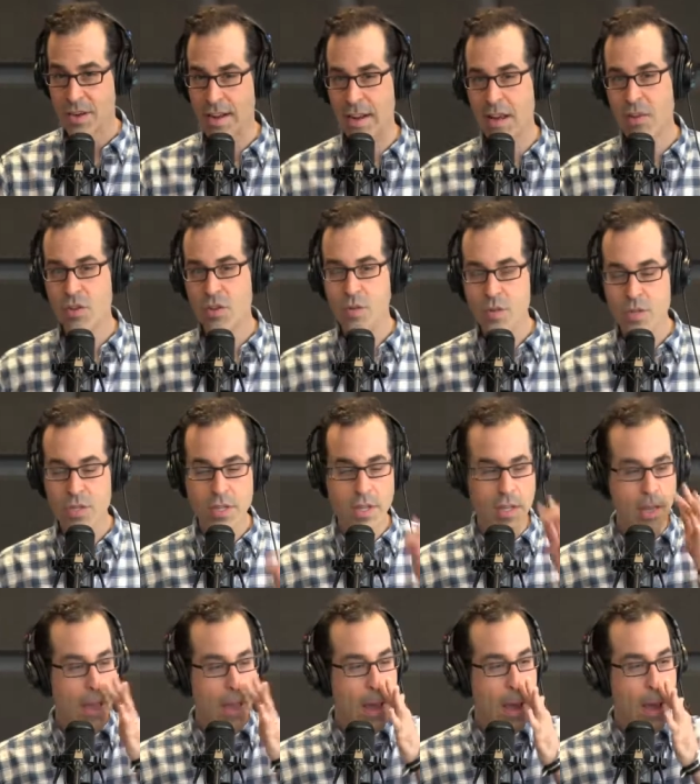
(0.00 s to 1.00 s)
And now
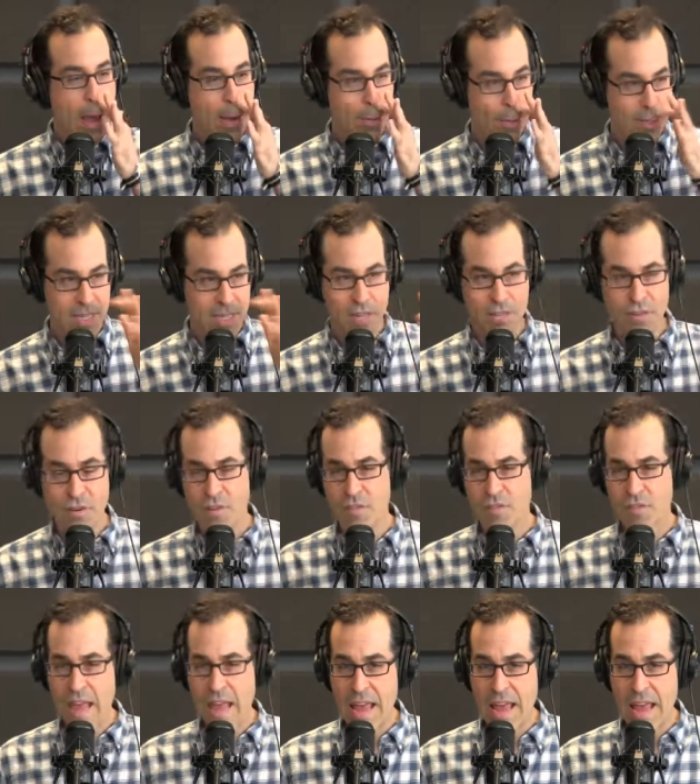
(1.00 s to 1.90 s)
usually it was either